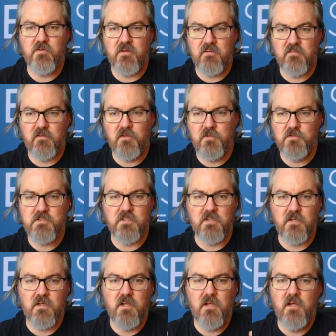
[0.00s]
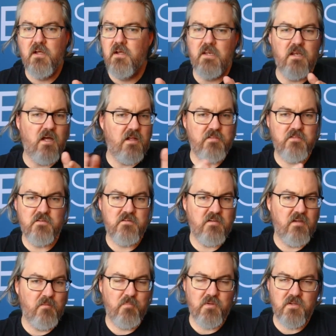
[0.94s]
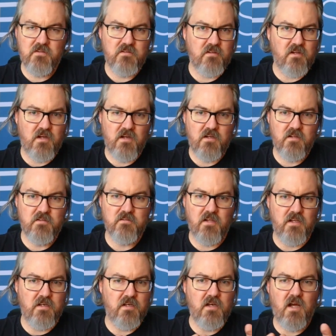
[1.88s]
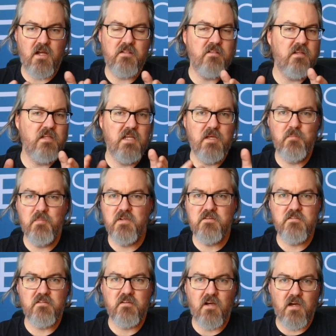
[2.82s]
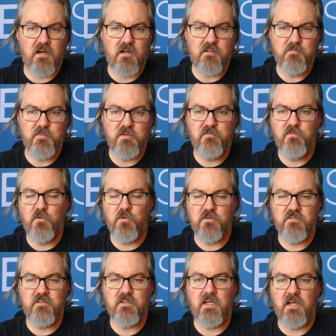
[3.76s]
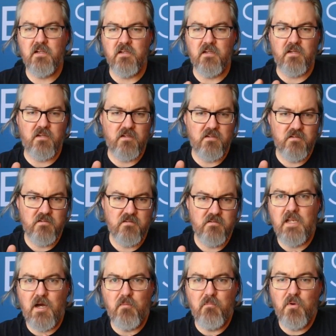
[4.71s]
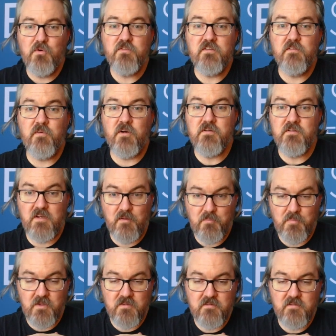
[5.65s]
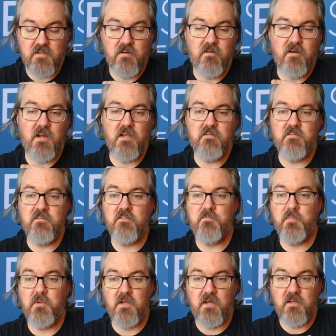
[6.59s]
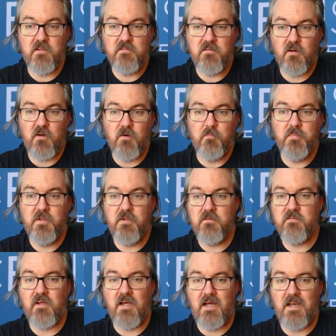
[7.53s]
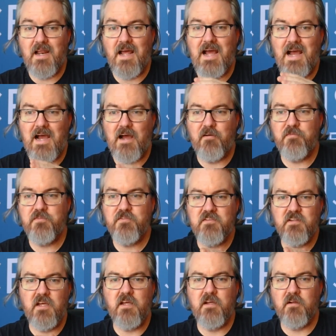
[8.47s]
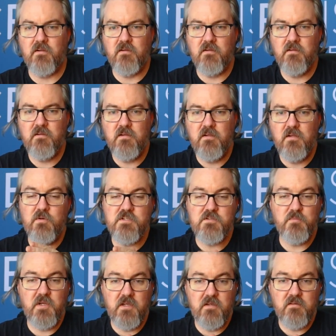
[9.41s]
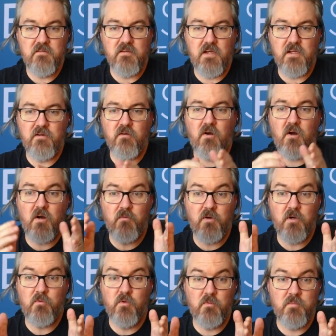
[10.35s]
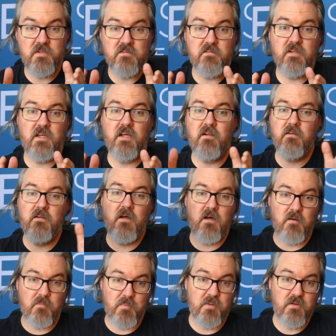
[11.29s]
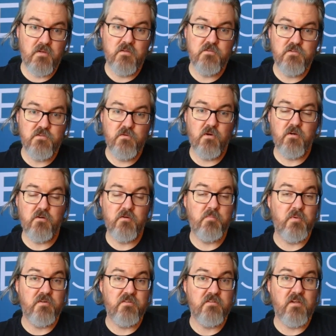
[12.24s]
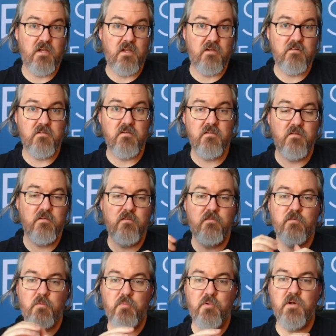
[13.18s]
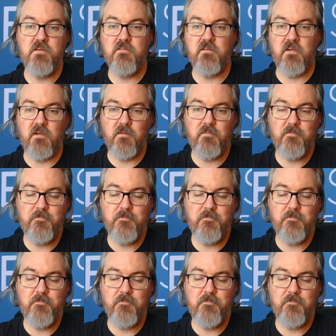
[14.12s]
resolution, not the template size and not the image size before scaling. Now, most of our templates here at Ace Displays are built at half scale, which means that your artwork will be scaled up 200% for printing.